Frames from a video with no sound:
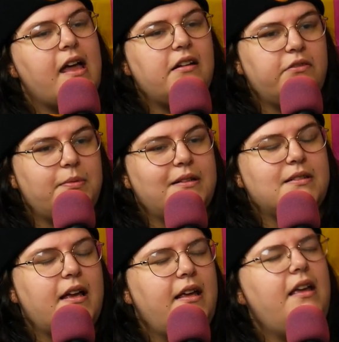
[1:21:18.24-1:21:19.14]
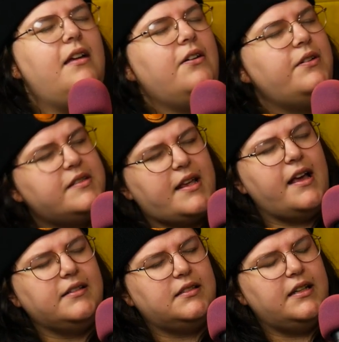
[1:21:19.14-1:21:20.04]
and everybody's like, "Ew,
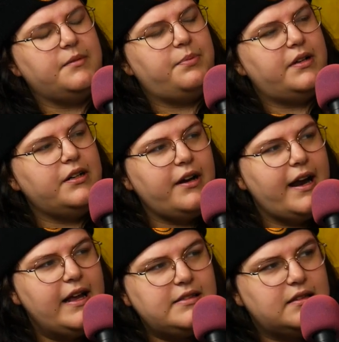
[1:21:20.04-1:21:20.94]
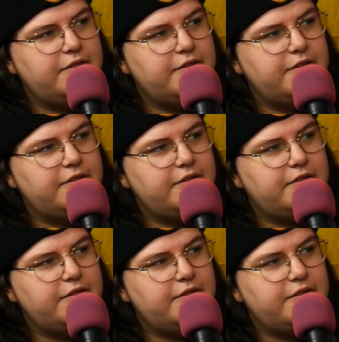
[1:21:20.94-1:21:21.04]
disgusting! Putting your hands in